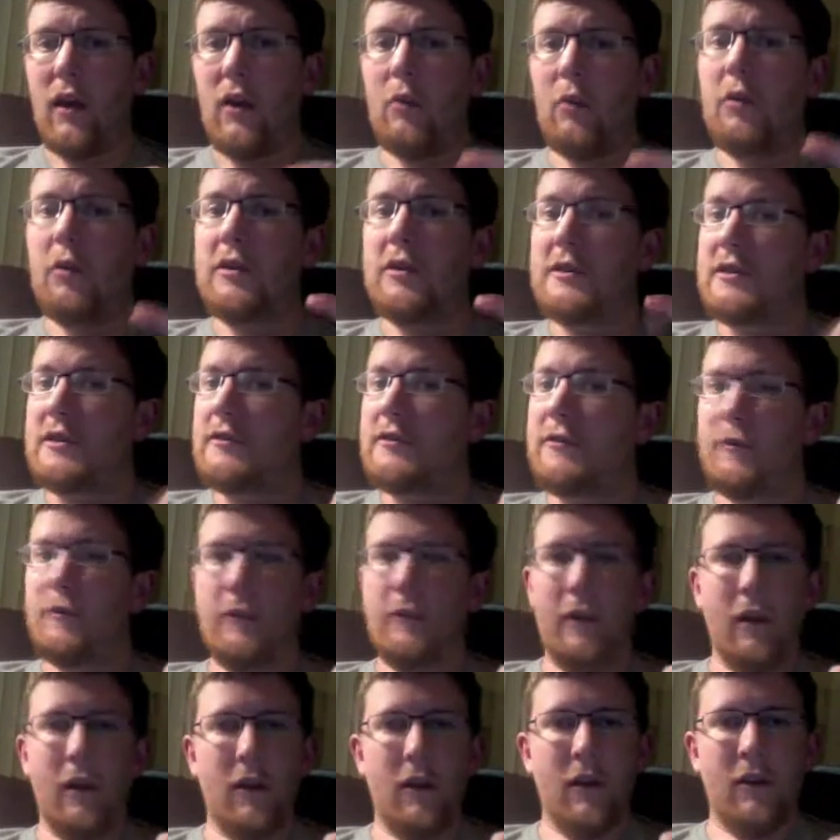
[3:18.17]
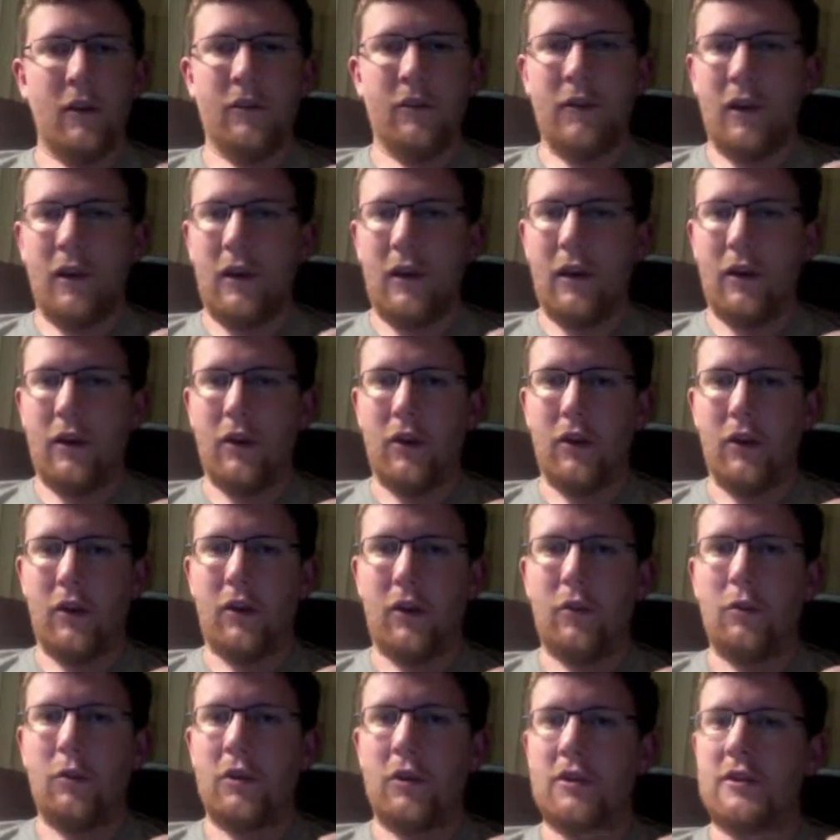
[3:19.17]
which is very, very
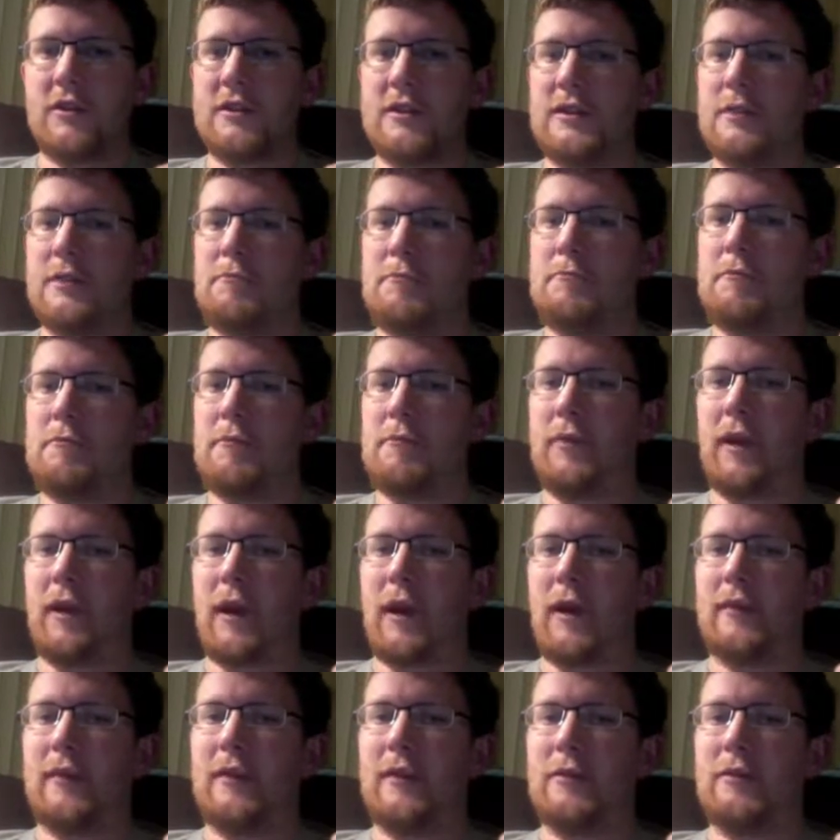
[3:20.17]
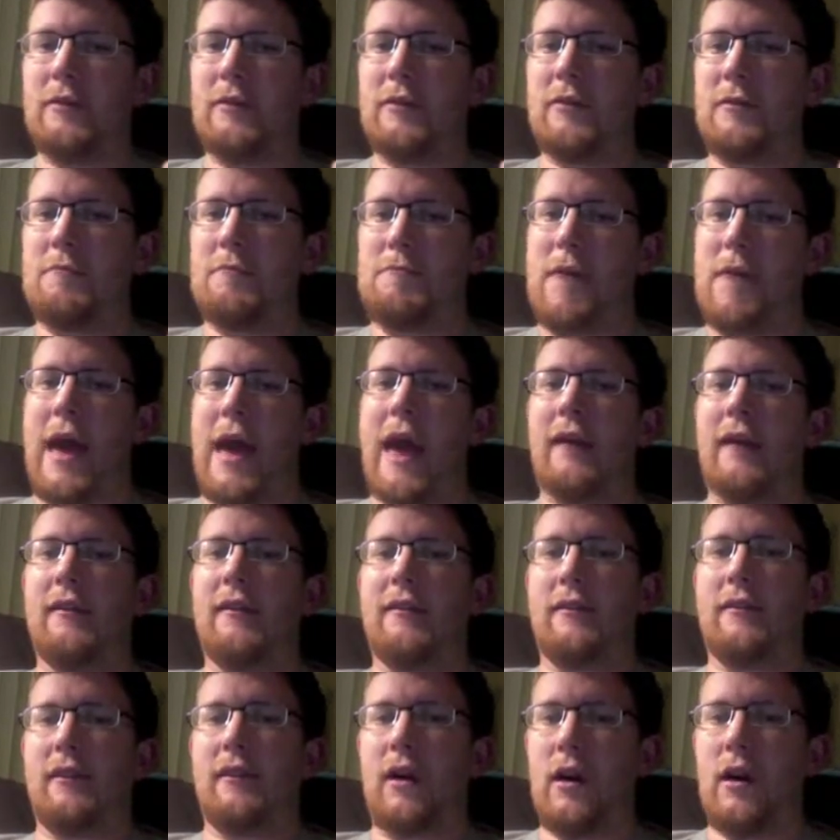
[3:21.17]
good, which is the concept of the
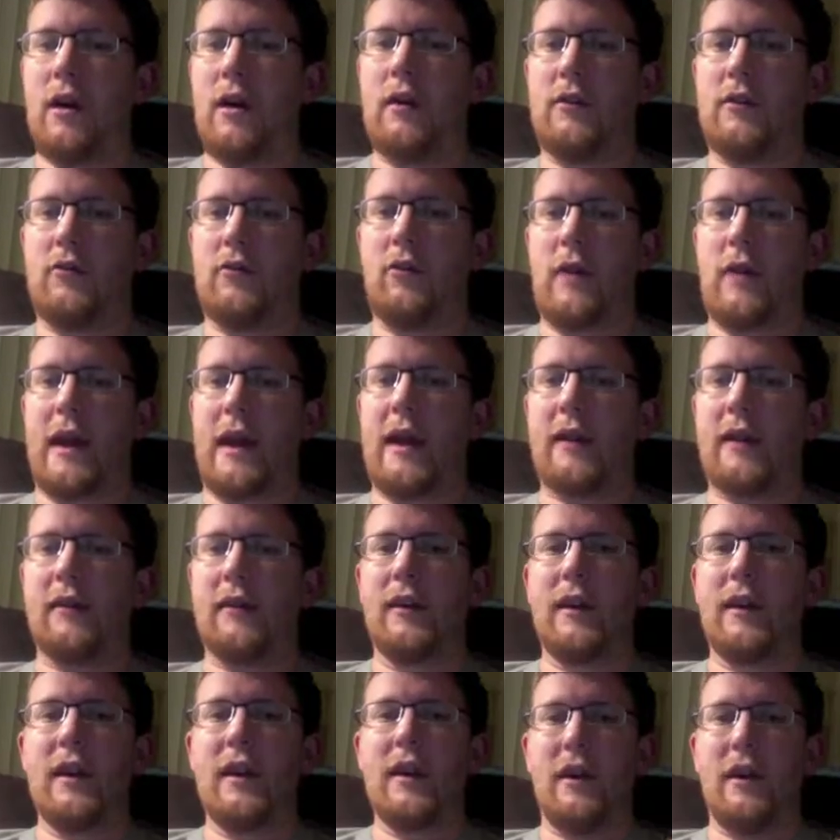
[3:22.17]
max contract.